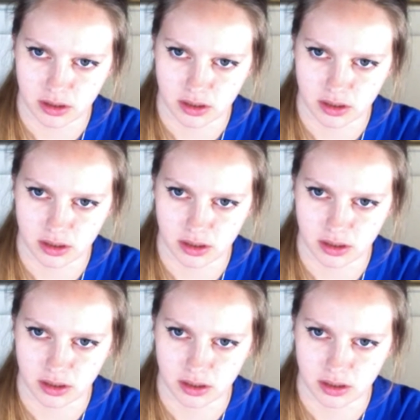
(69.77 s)
pass
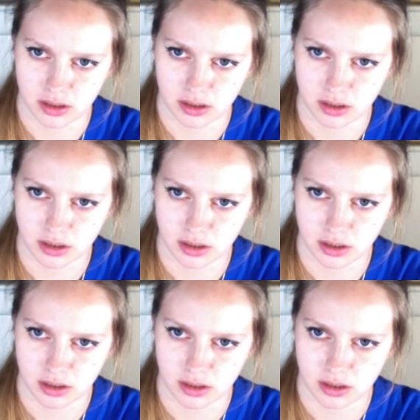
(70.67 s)
tests and make money, you
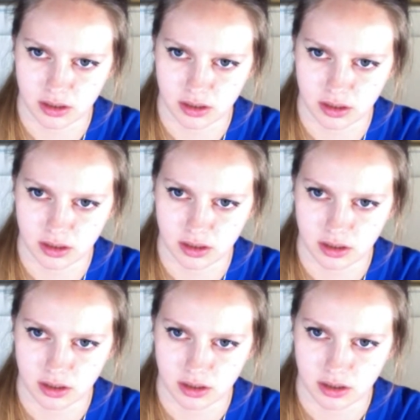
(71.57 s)
mad scientist.